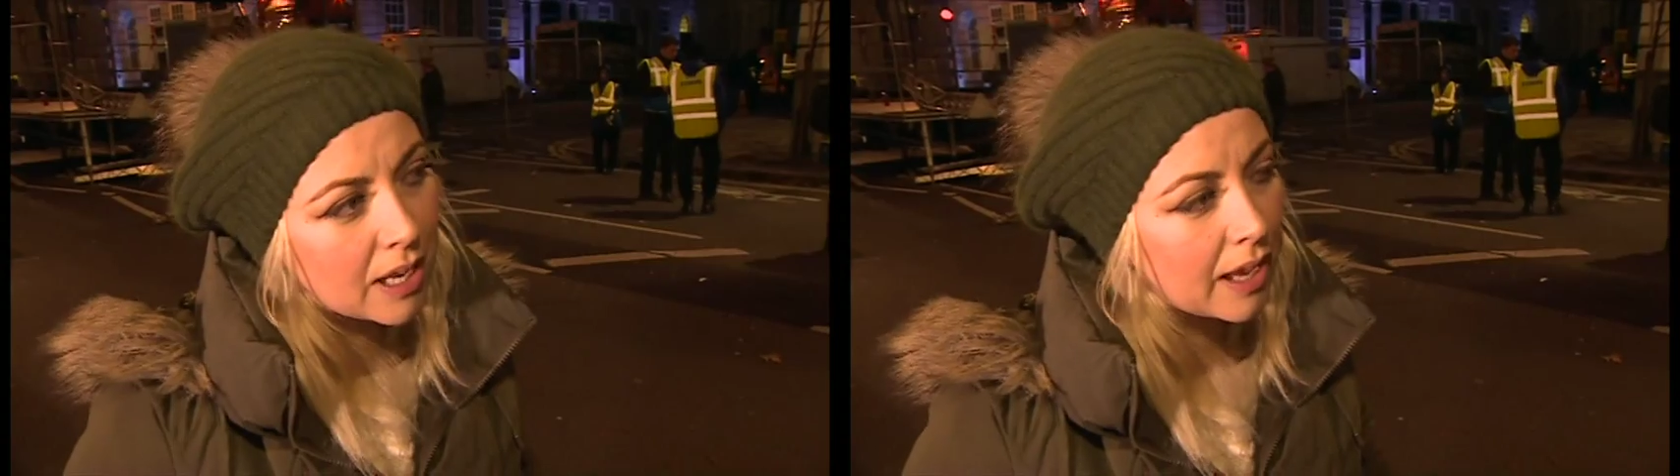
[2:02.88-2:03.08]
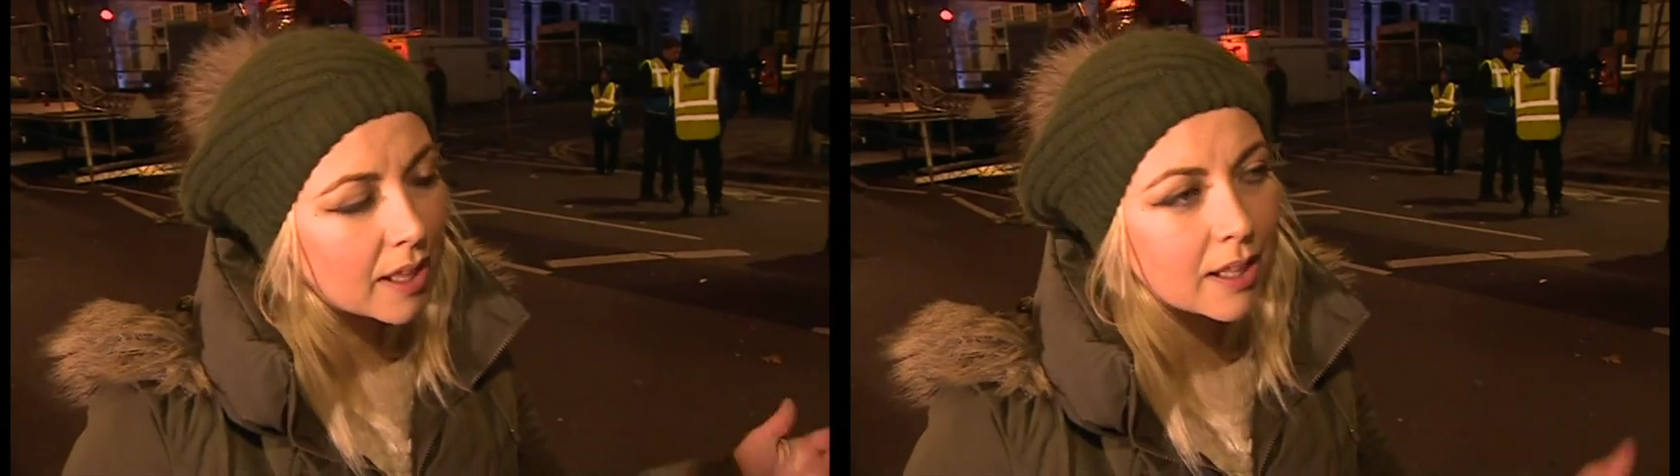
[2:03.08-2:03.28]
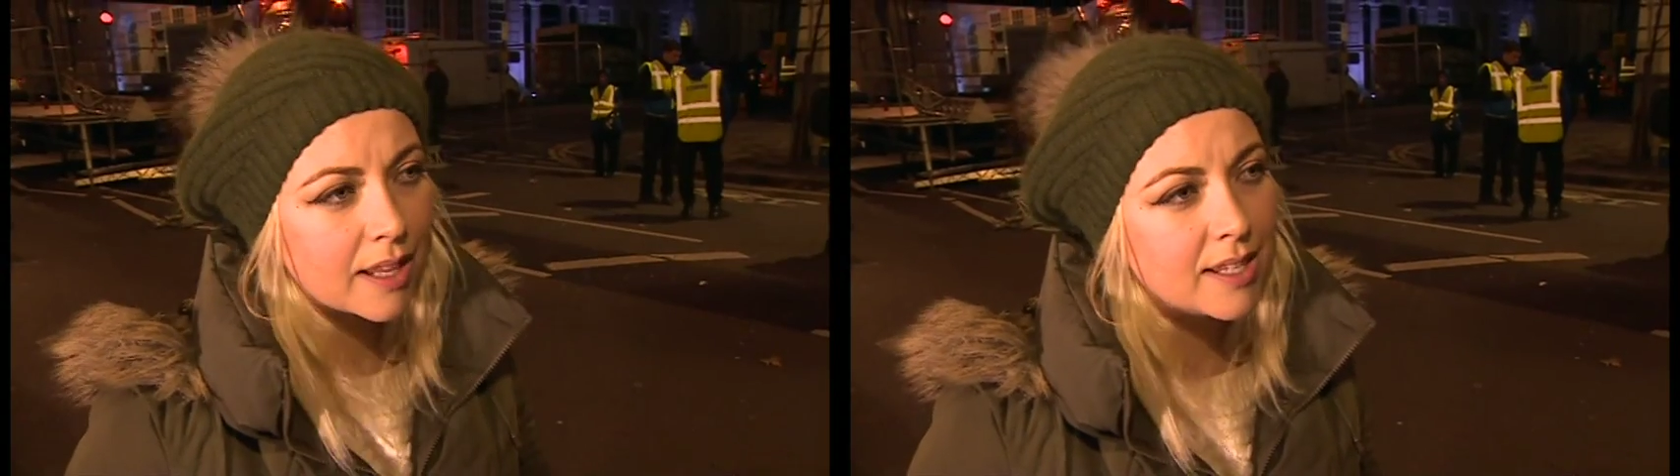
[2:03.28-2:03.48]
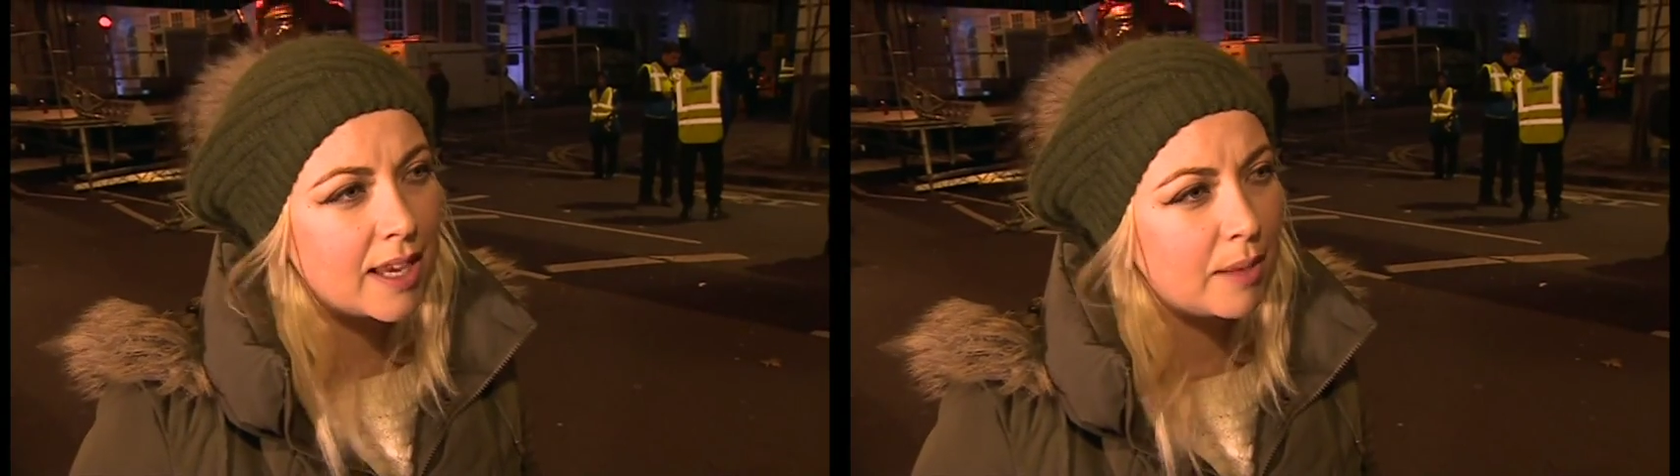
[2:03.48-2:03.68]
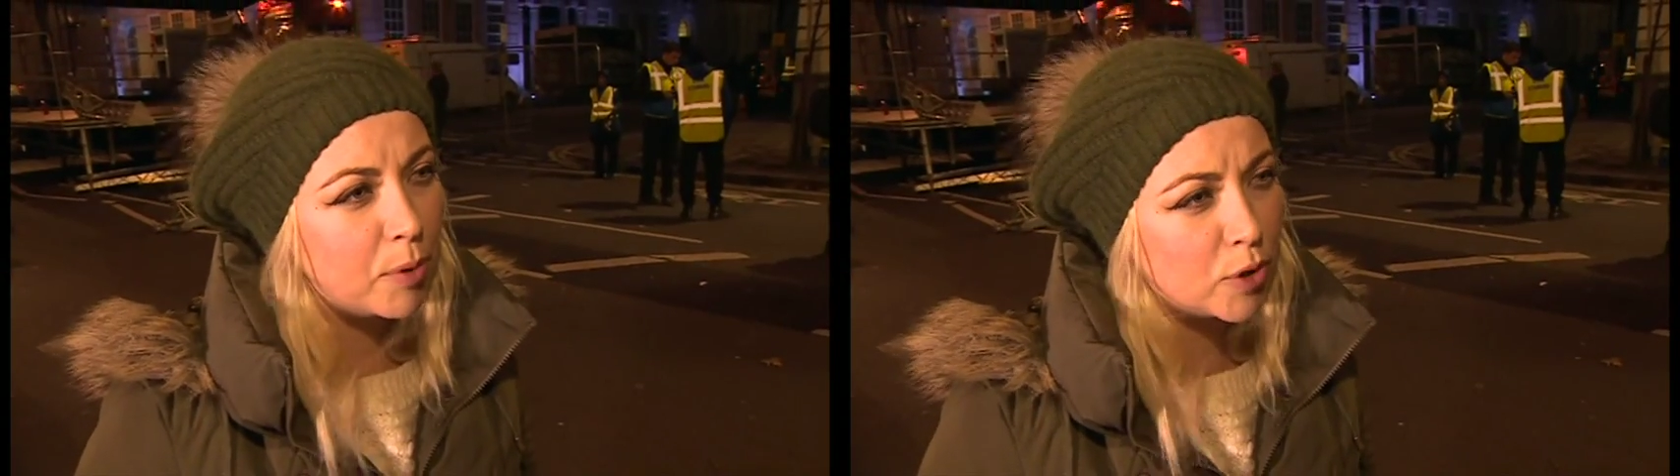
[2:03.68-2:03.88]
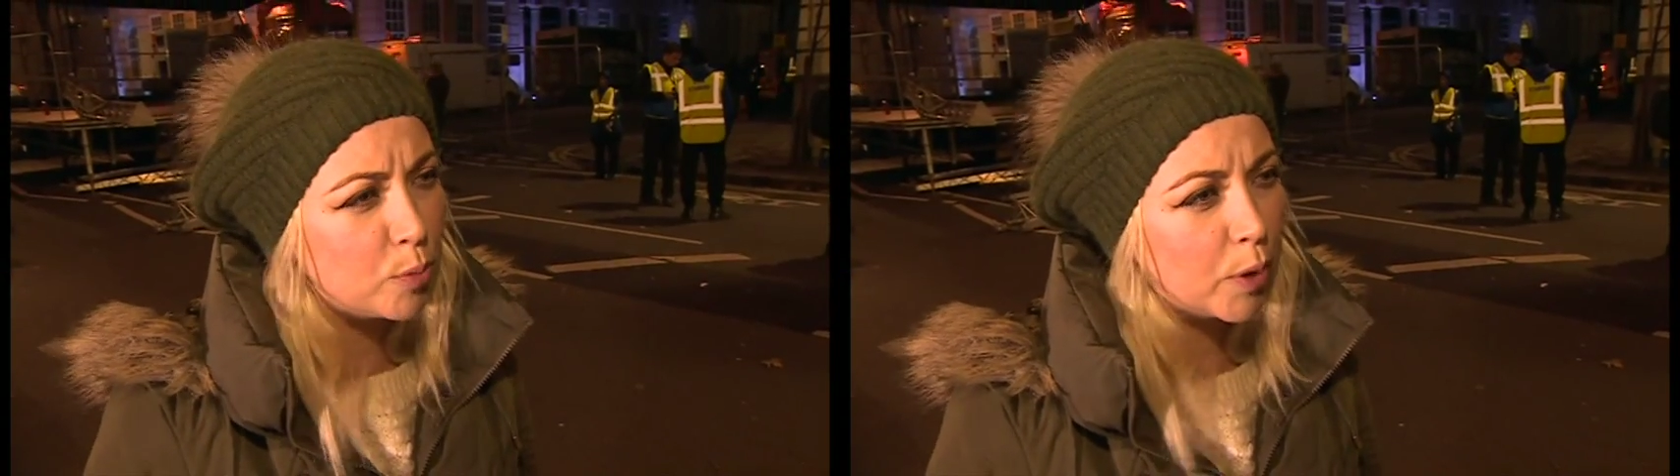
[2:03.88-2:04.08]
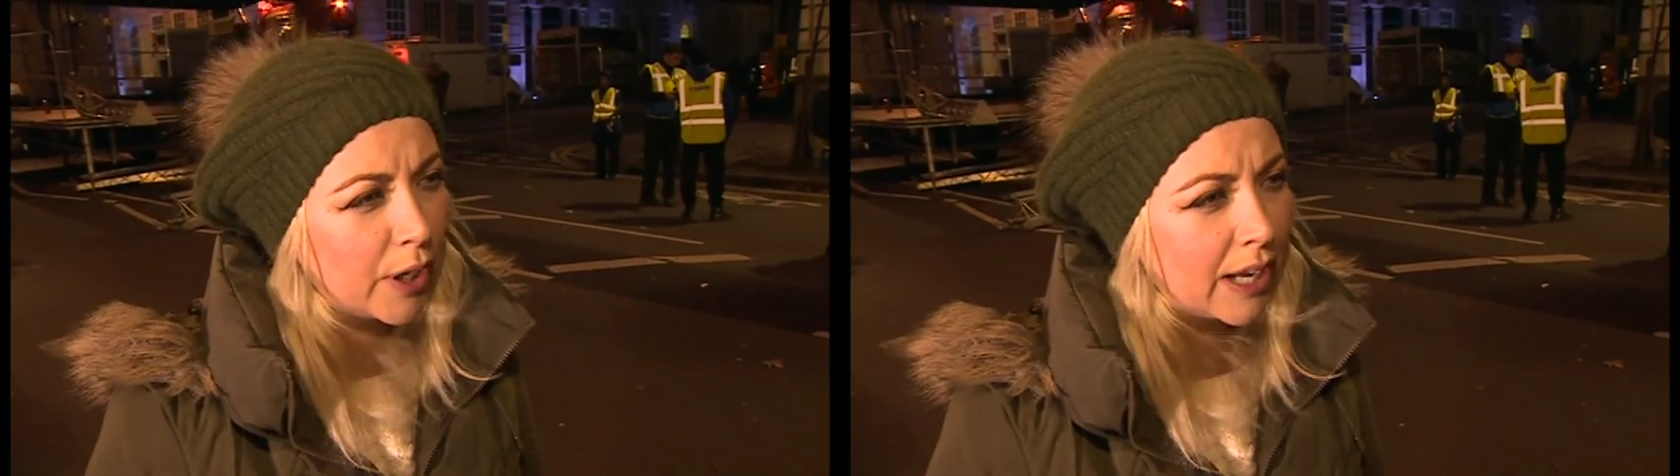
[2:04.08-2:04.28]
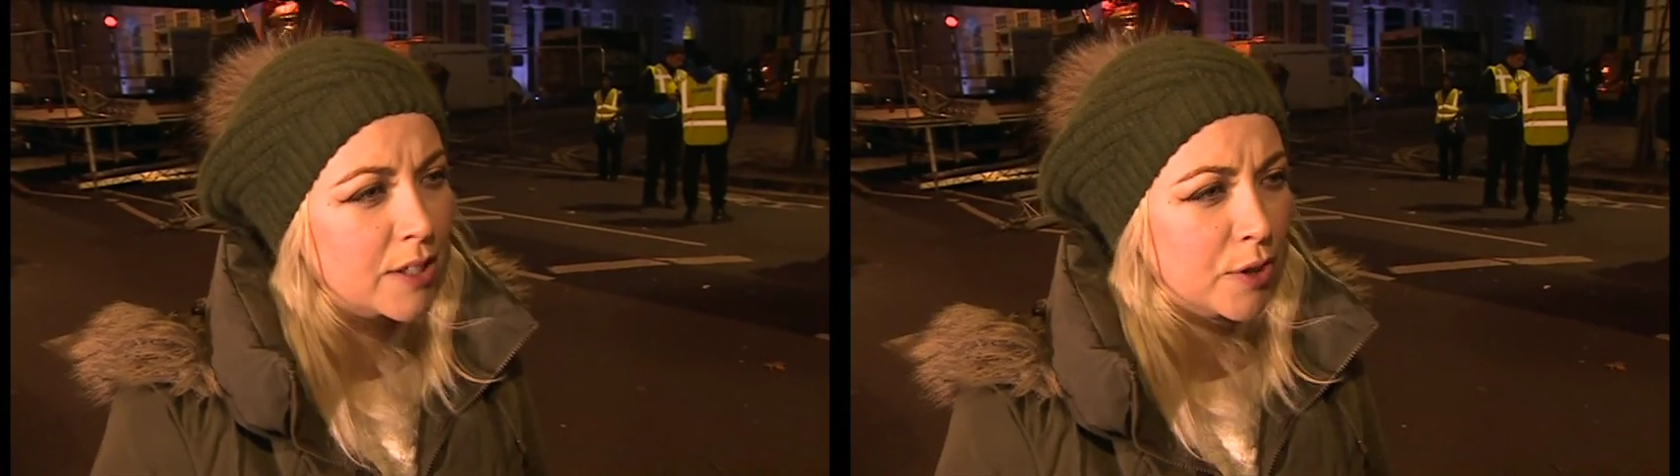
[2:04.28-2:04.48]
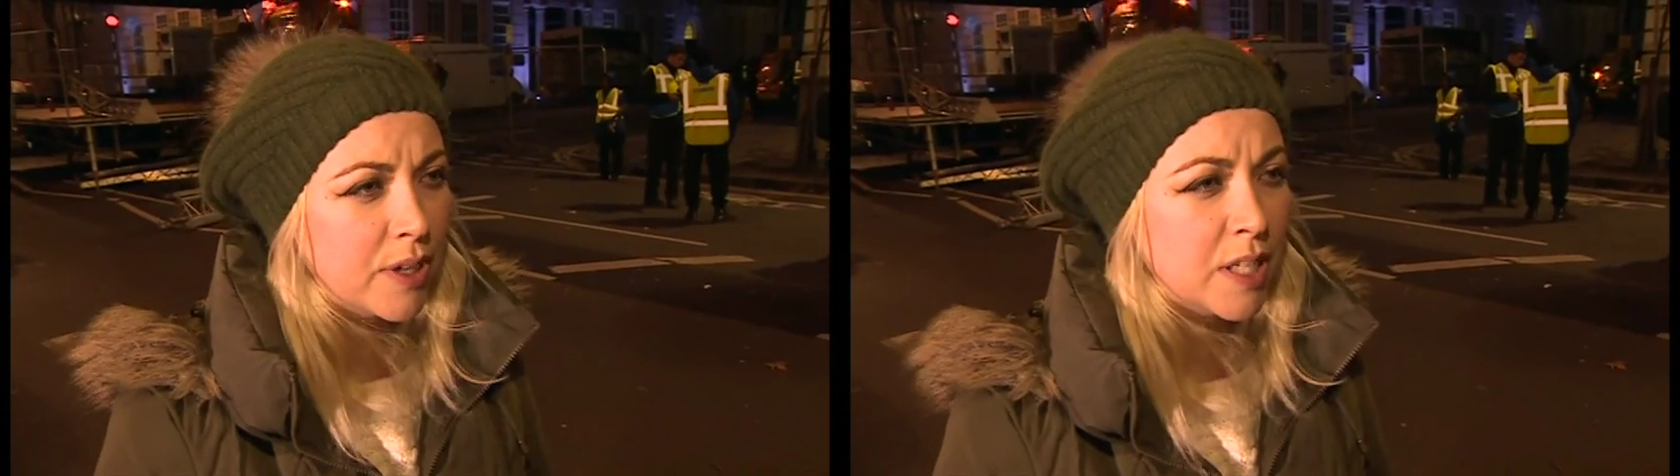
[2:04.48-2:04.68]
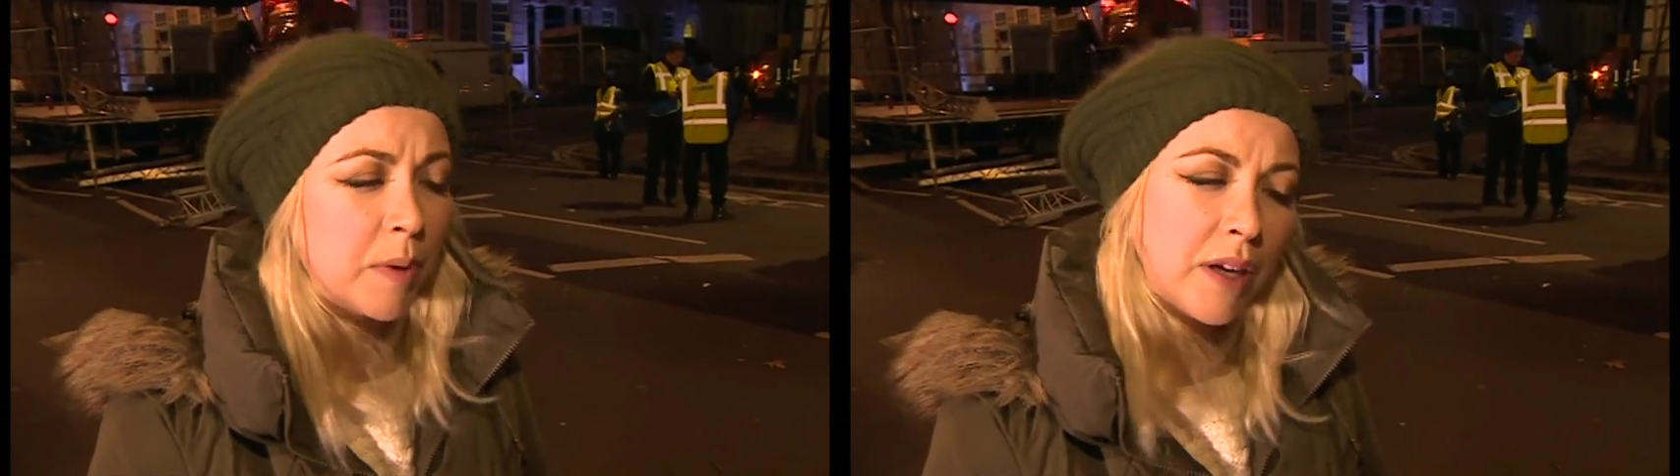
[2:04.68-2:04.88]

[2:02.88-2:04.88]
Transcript: the minute I think that they're saying 2.9 degrees,